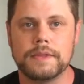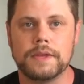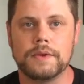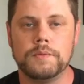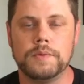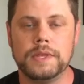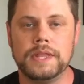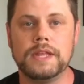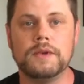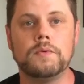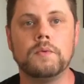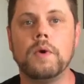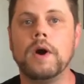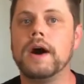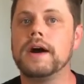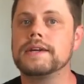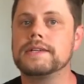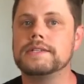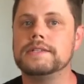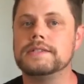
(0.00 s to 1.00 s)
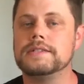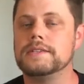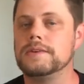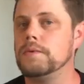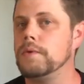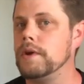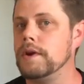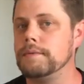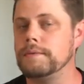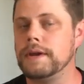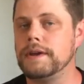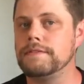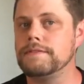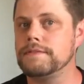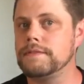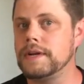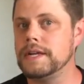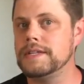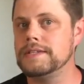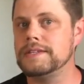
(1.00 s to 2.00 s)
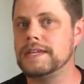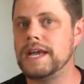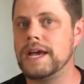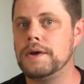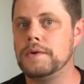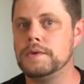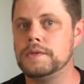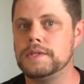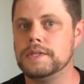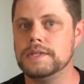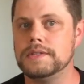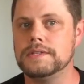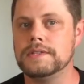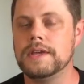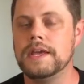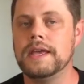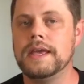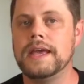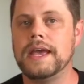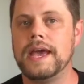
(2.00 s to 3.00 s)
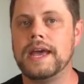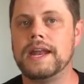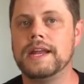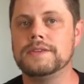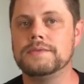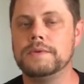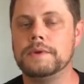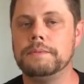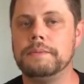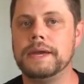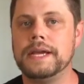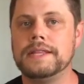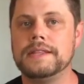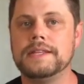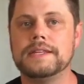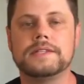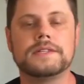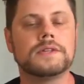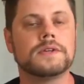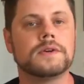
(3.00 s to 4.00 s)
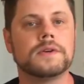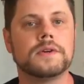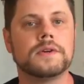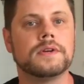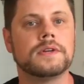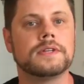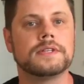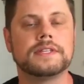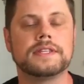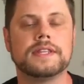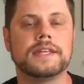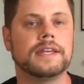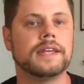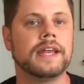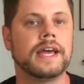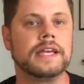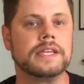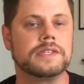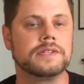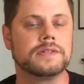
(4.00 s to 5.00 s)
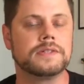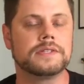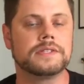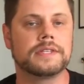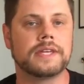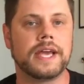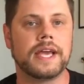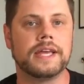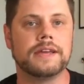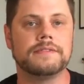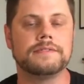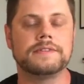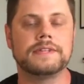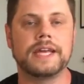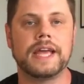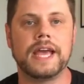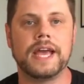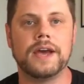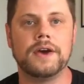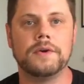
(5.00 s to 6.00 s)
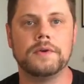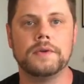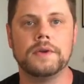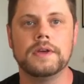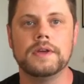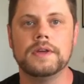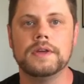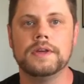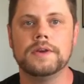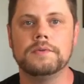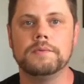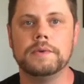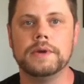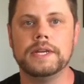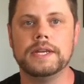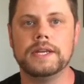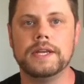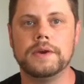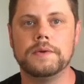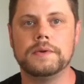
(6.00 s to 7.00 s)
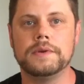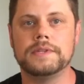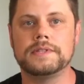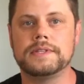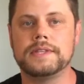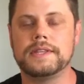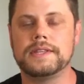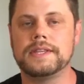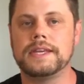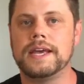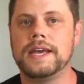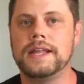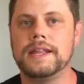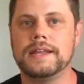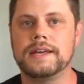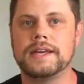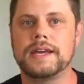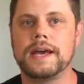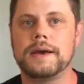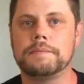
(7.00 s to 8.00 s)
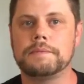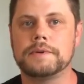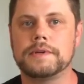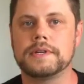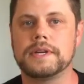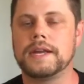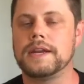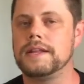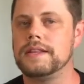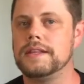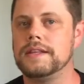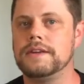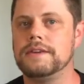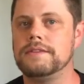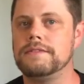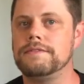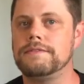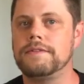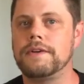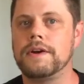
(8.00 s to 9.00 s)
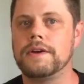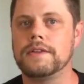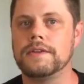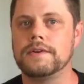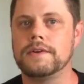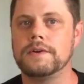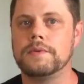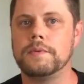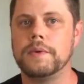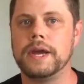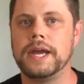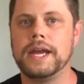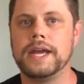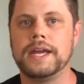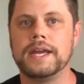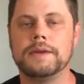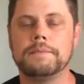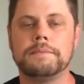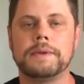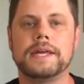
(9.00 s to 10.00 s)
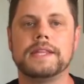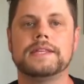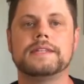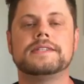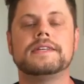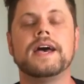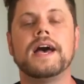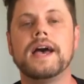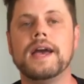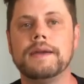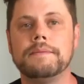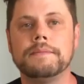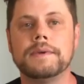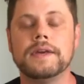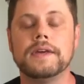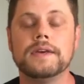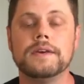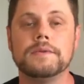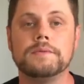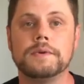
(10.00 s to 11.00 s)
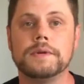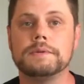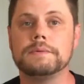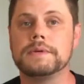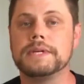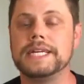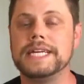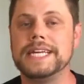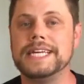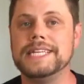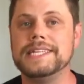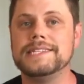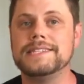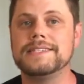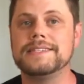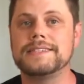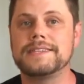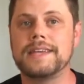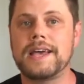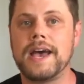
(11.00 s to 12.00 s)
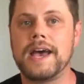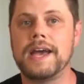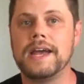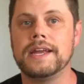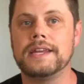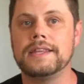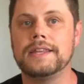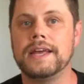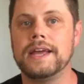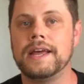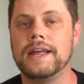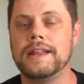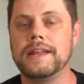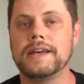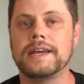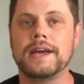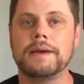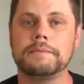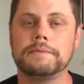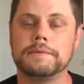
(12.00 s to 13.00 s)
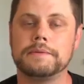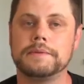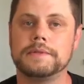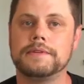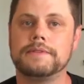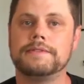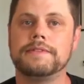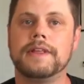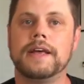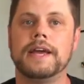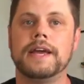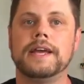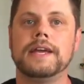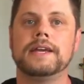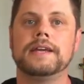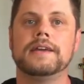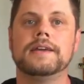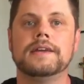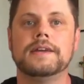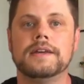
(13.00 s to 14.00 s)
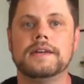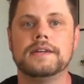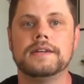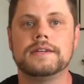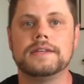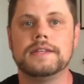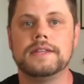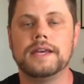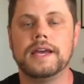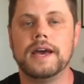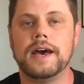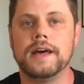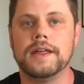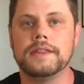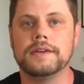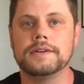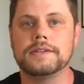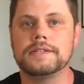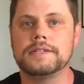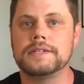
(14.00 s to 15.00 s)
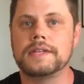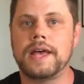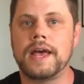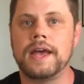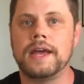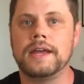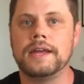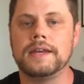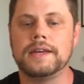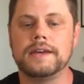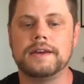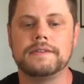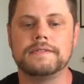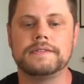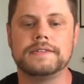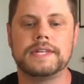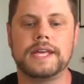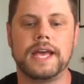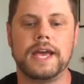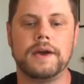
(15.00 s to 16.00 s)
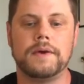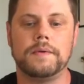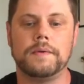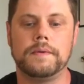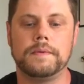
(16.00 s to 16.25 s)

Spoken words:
We then walked to one of my friend's houses, and as we made the turn to the nicer side of town, we noticed that the helicopter got a little farther away, and by the time we were inside, the helicopter was flying to the other side of town.